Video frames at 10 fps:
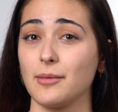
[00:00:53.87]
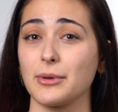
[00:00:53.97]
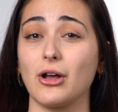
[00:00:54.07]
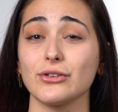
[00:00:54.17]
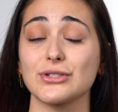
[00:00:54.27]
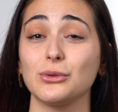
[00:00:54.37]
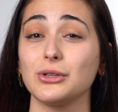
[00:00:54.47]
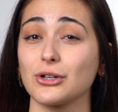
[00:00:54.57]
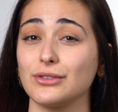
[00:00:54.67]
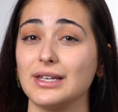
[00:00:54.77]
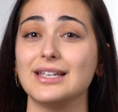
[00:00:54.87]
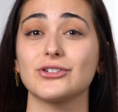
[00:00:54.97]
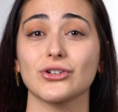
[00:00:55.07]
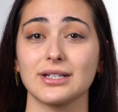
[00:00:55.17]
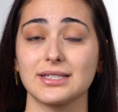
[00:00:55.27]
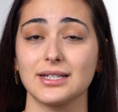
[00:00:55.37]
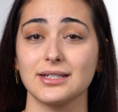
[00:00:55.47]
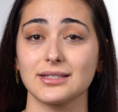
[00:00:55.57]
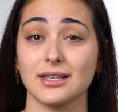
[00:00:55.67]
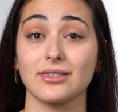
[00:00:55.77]
but also learn the
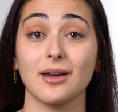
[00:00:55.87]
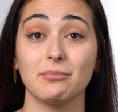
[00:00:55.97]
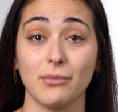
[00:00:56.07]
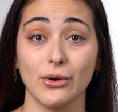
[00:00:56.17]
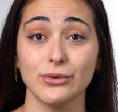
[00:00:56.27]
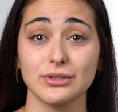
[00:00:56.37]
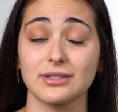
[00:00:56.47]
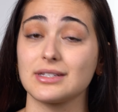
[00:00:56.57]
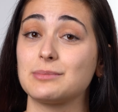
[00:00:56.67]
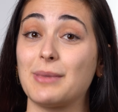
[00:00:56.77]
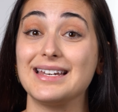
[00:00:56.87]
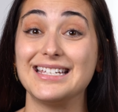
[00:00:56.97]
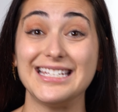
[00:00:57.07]
intricacies that most spend